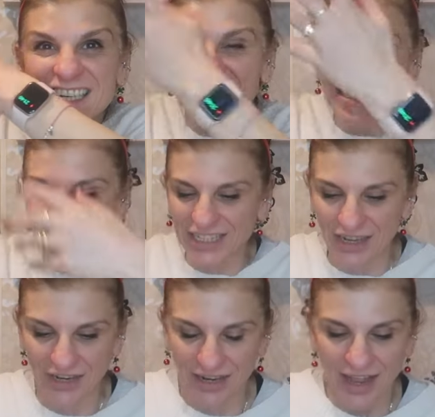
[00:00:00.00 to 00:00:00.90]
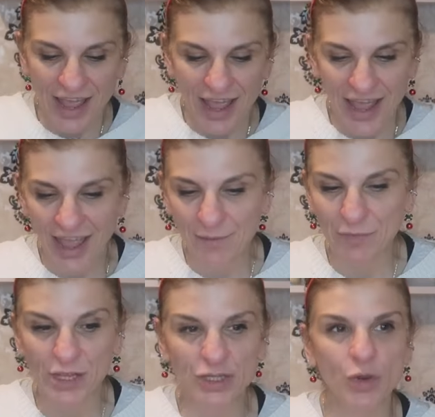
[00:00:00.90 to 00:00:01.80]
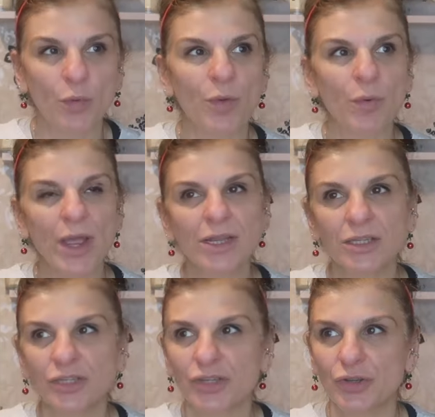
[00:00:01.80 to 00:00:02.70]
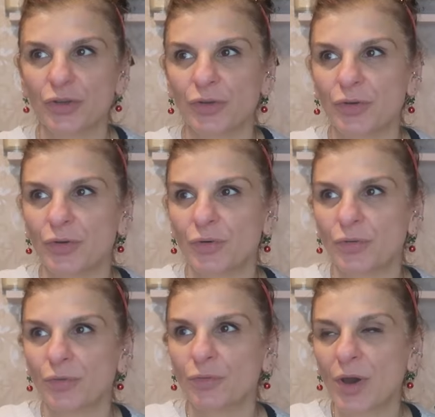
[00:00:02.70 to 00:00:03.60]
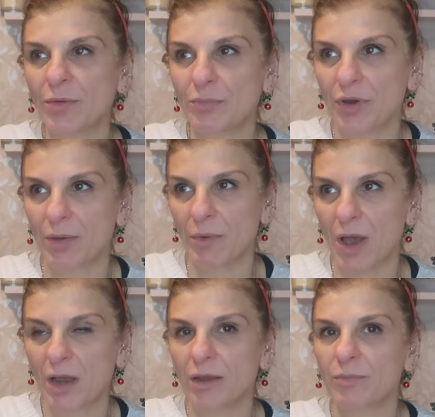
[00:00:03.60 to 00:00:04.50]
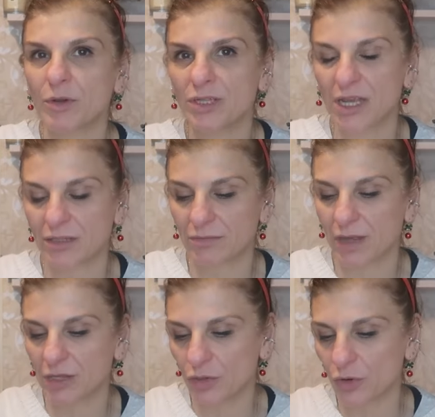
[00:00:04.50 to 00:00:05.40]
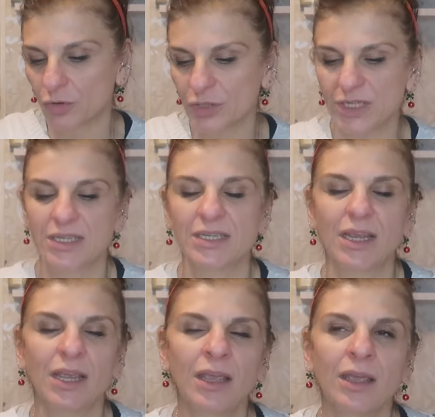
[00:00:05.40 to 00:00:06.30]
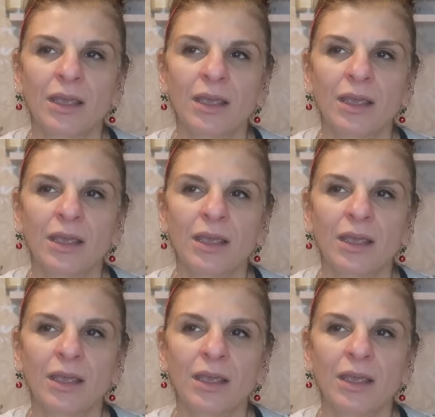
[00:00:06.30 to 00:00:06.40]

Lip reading: It's done. So we went to one Primark because I'd Googled to see